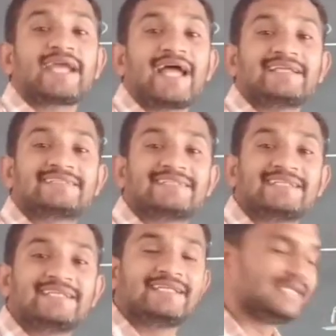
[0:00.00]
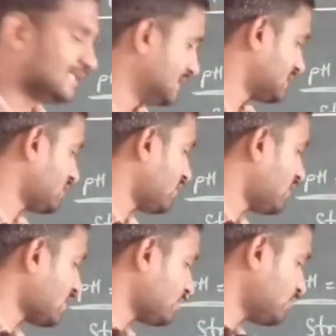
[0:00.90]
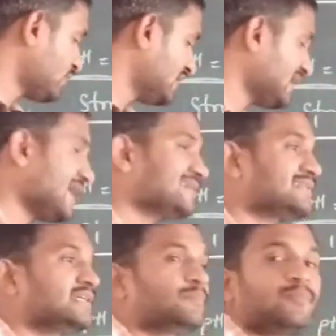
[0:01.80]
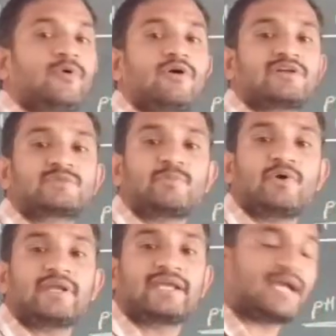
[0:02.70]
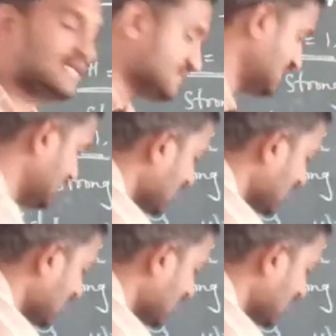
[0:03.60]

acid, carbonic acid, phosphoric acid,